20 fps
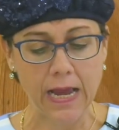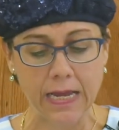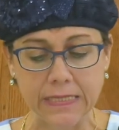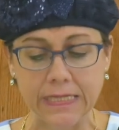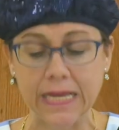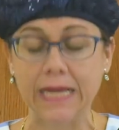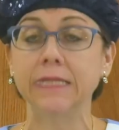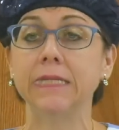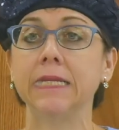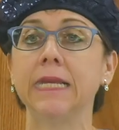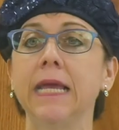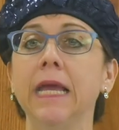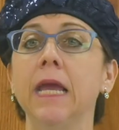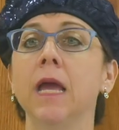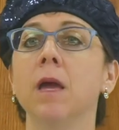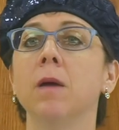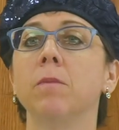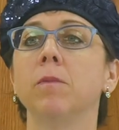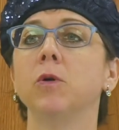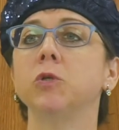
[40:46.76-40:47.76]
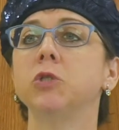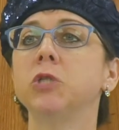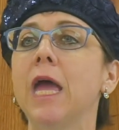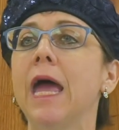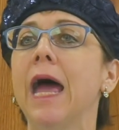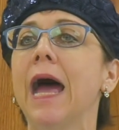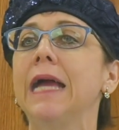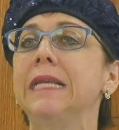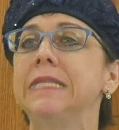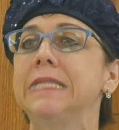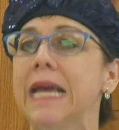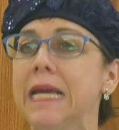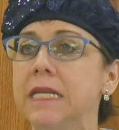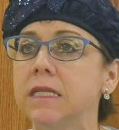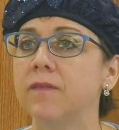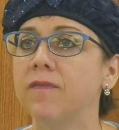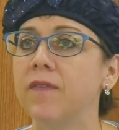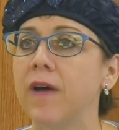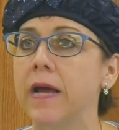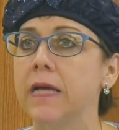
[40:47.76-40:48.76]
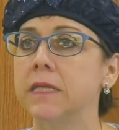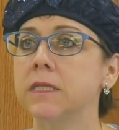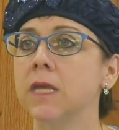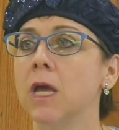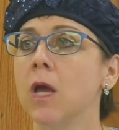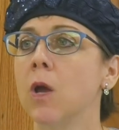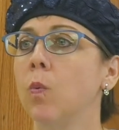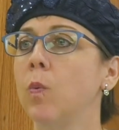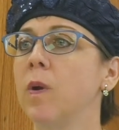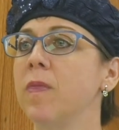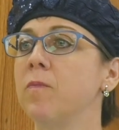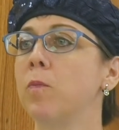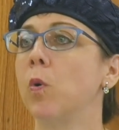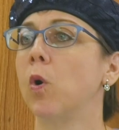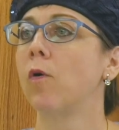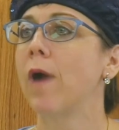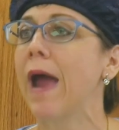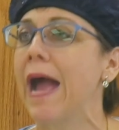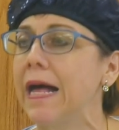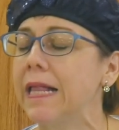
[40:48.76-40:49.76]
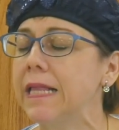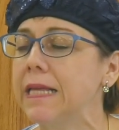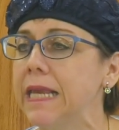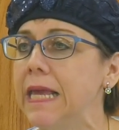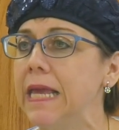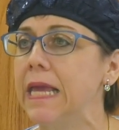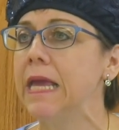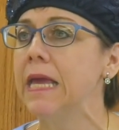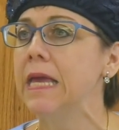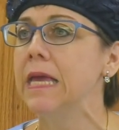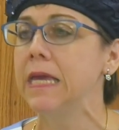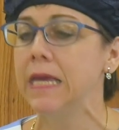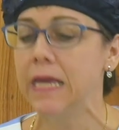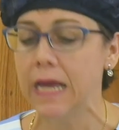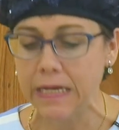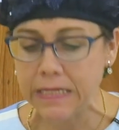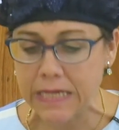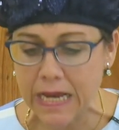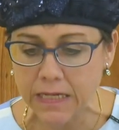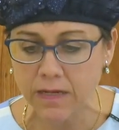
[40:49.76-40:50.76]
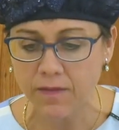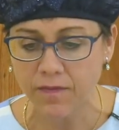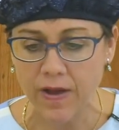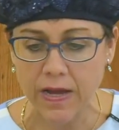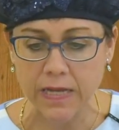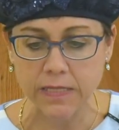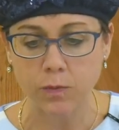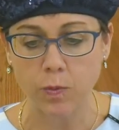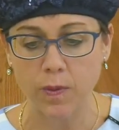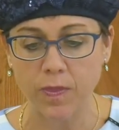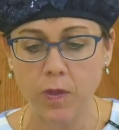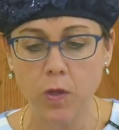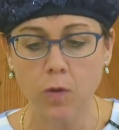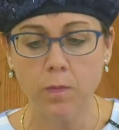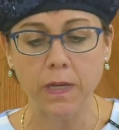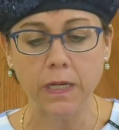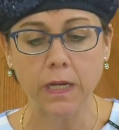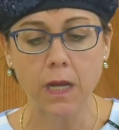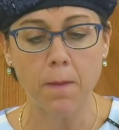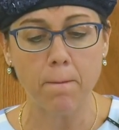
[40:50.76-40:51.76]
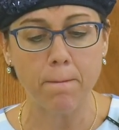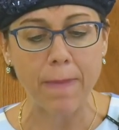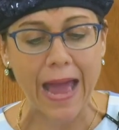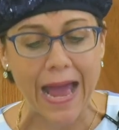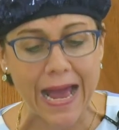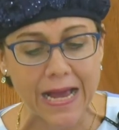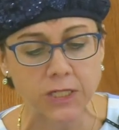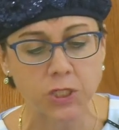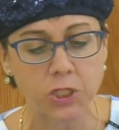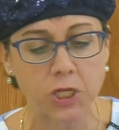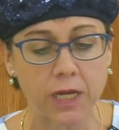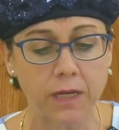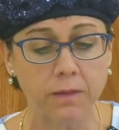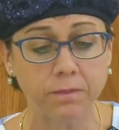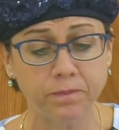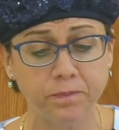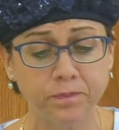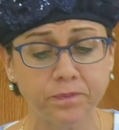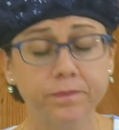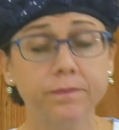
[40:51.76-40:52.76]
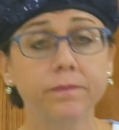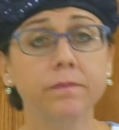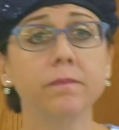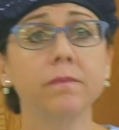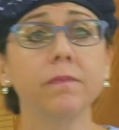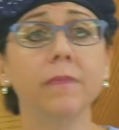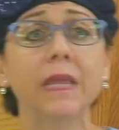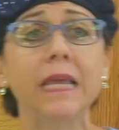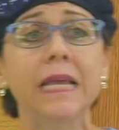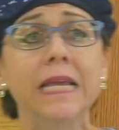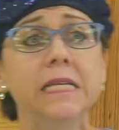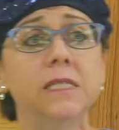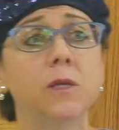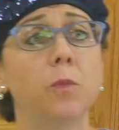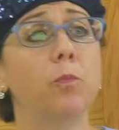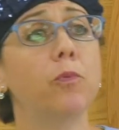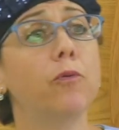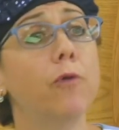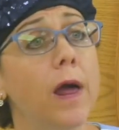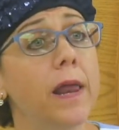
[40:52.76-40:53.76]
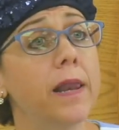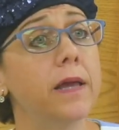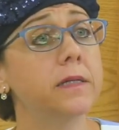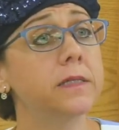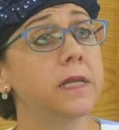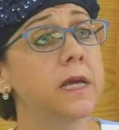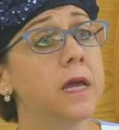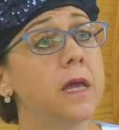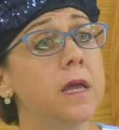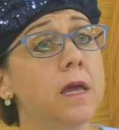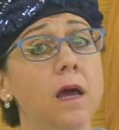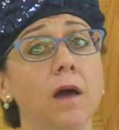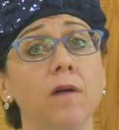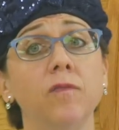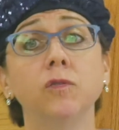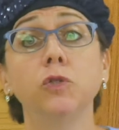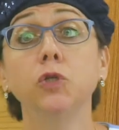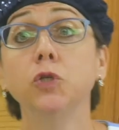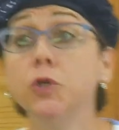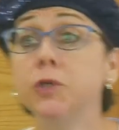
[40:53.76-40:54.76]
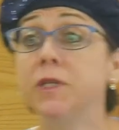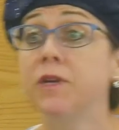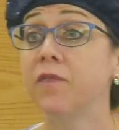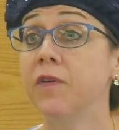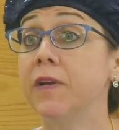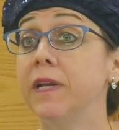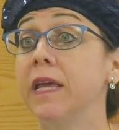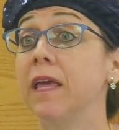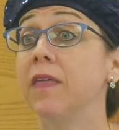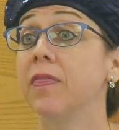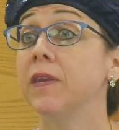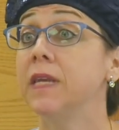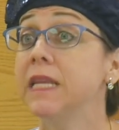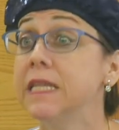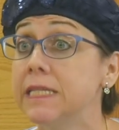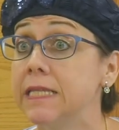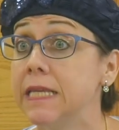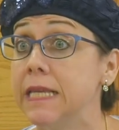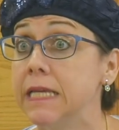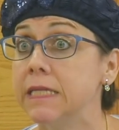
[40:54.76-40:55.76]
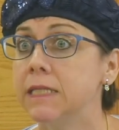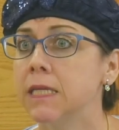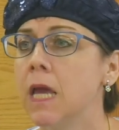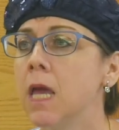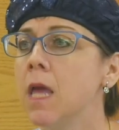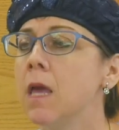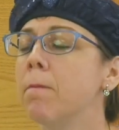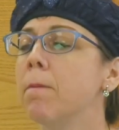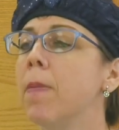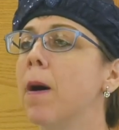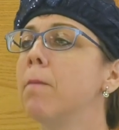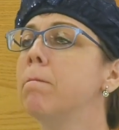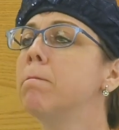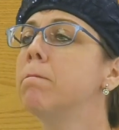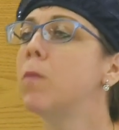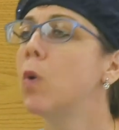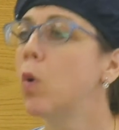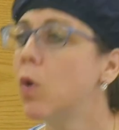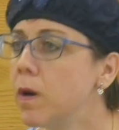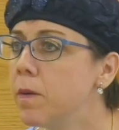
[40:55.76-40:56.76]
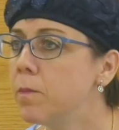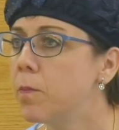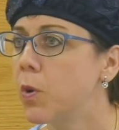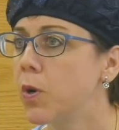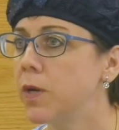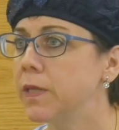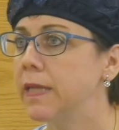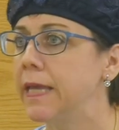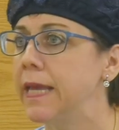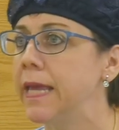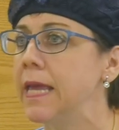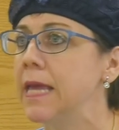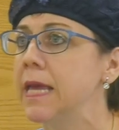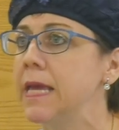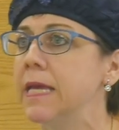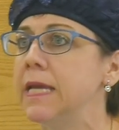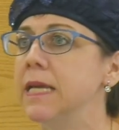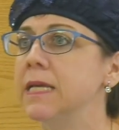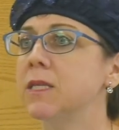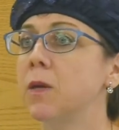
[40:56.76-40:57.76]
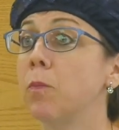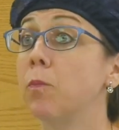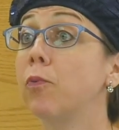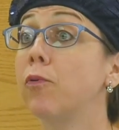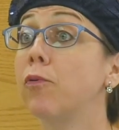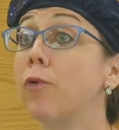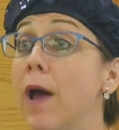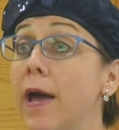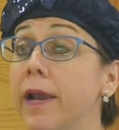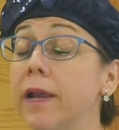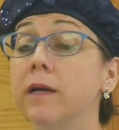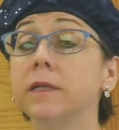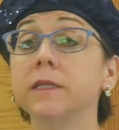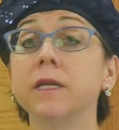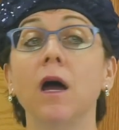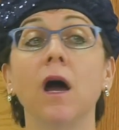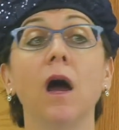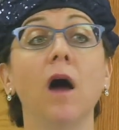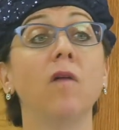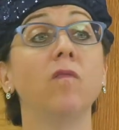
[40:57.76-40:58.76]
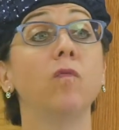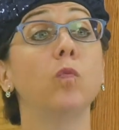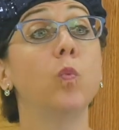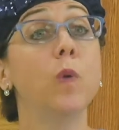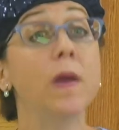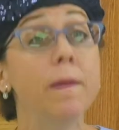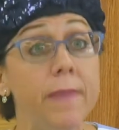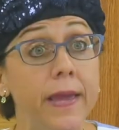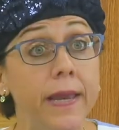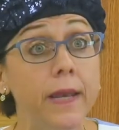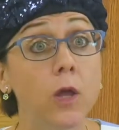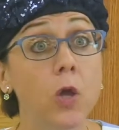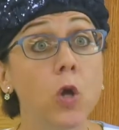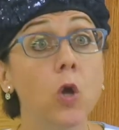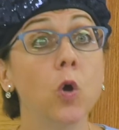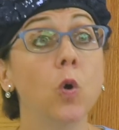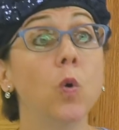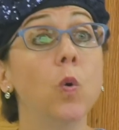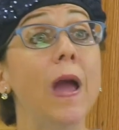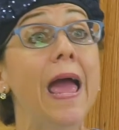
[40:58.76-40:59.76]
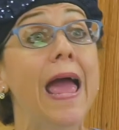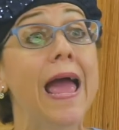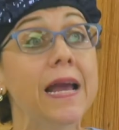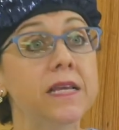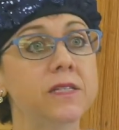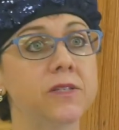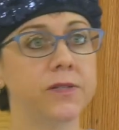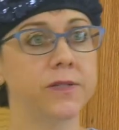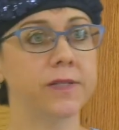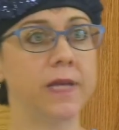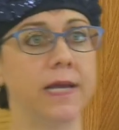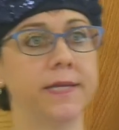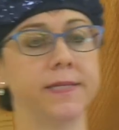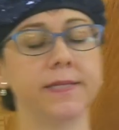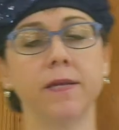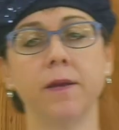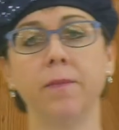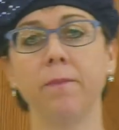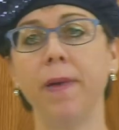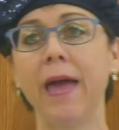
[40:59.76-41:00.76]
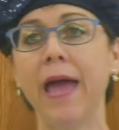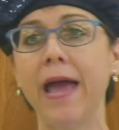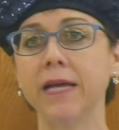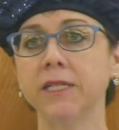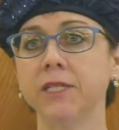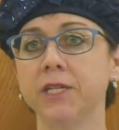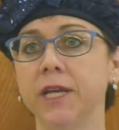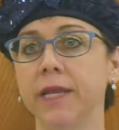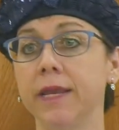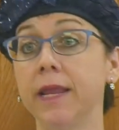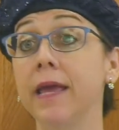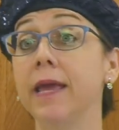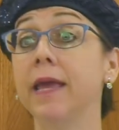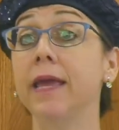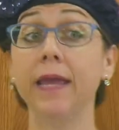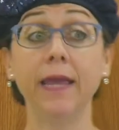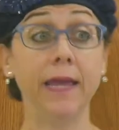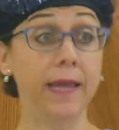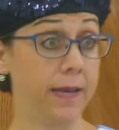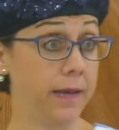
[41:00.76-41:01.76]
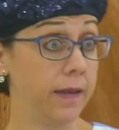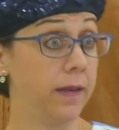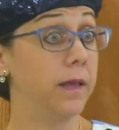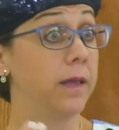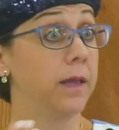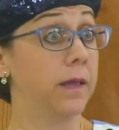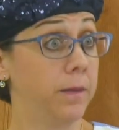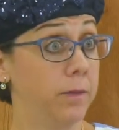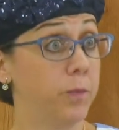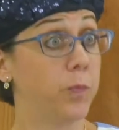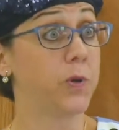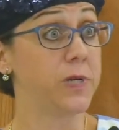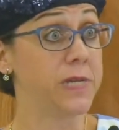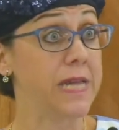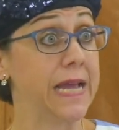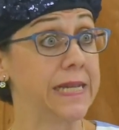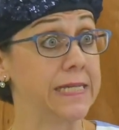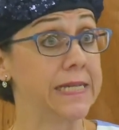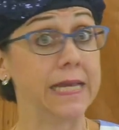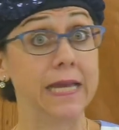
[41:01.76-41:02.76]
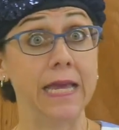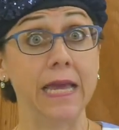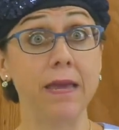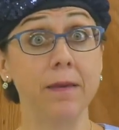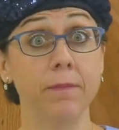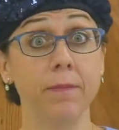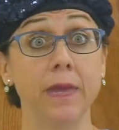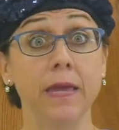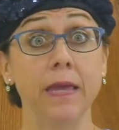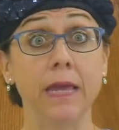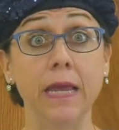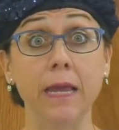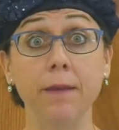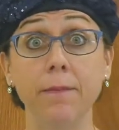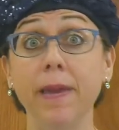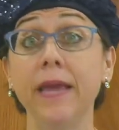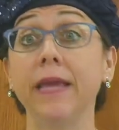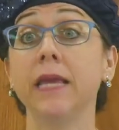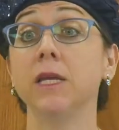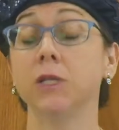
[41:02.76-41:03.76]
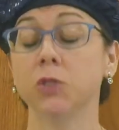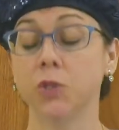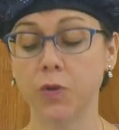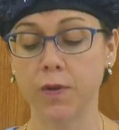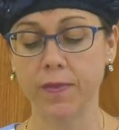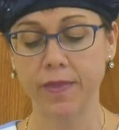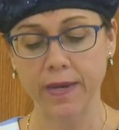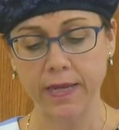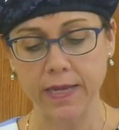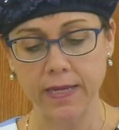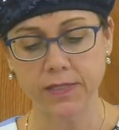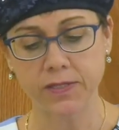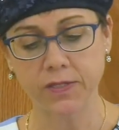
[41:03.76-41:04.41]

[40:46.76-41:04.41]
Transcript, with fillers: identity. Moshe identifies with morality. He identifies with human compassion. He is a product of two different ethnicities, but more importantly, he is a product of women who exercised compassion in protecting him, in making sure that he